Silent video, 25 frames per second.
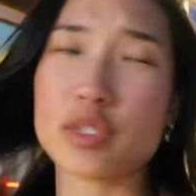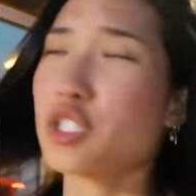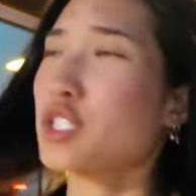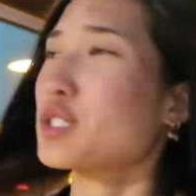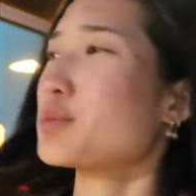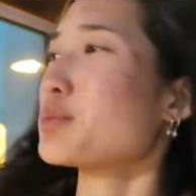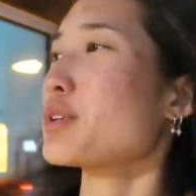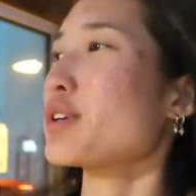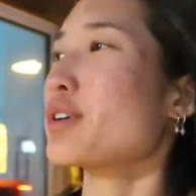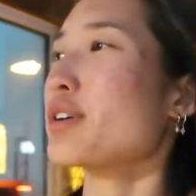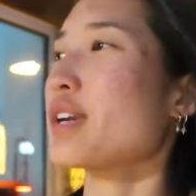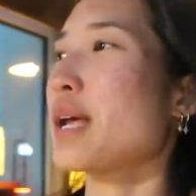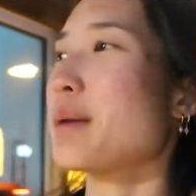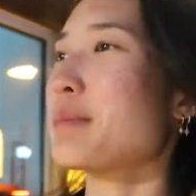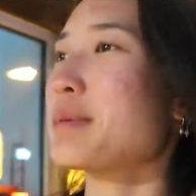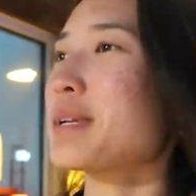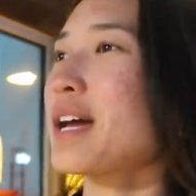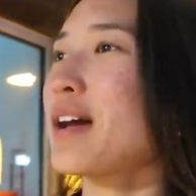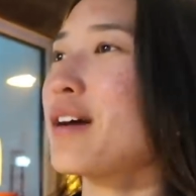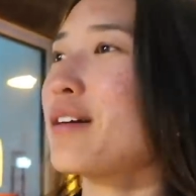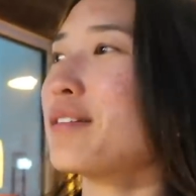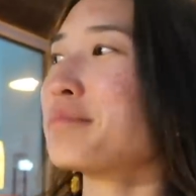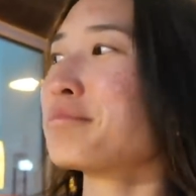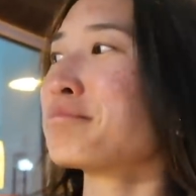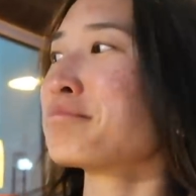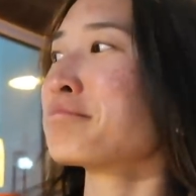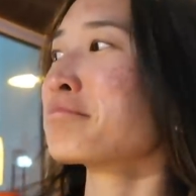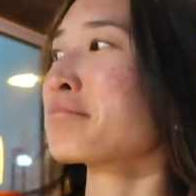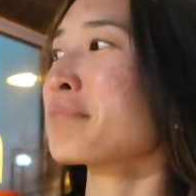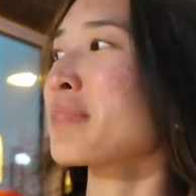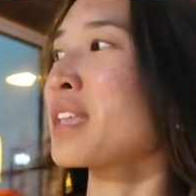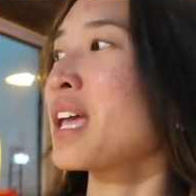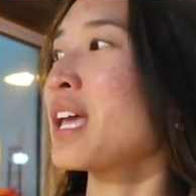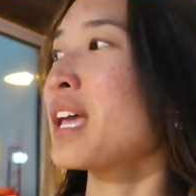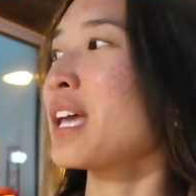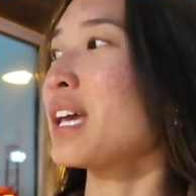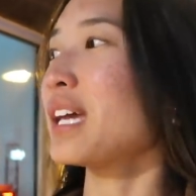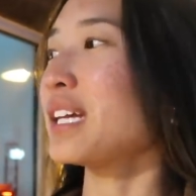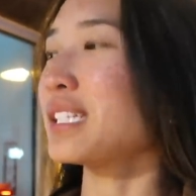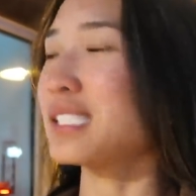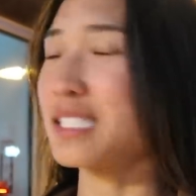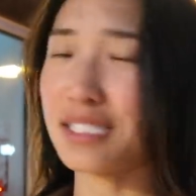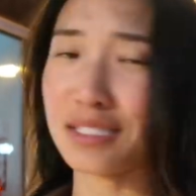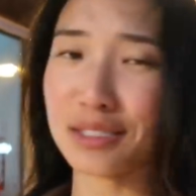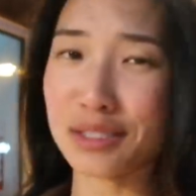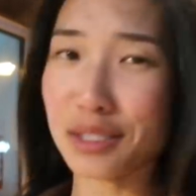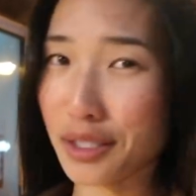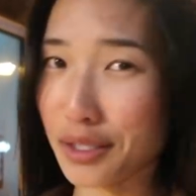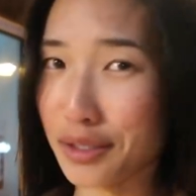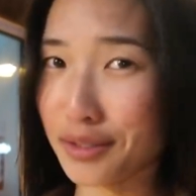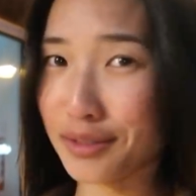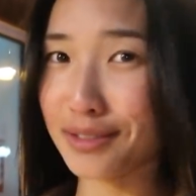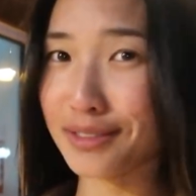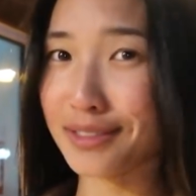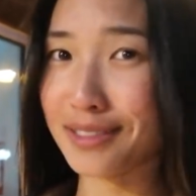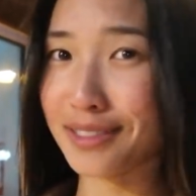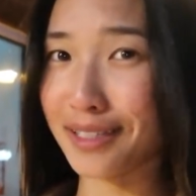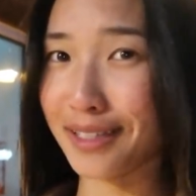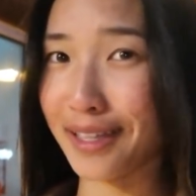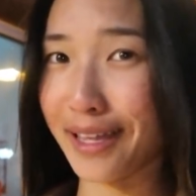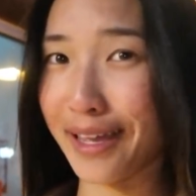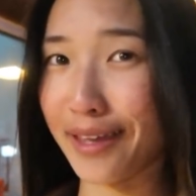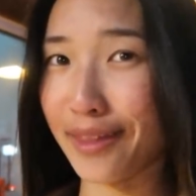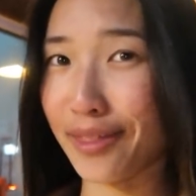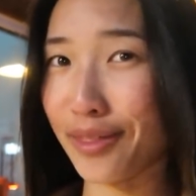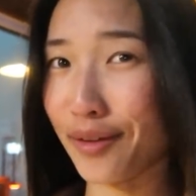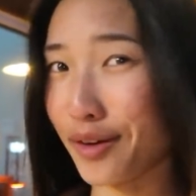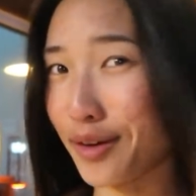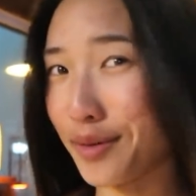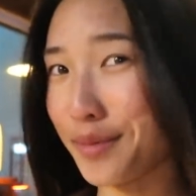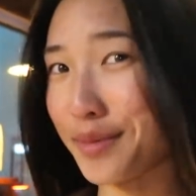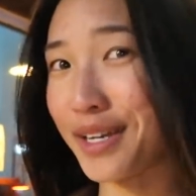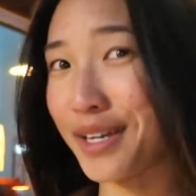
We just put our name down. It does close in like 30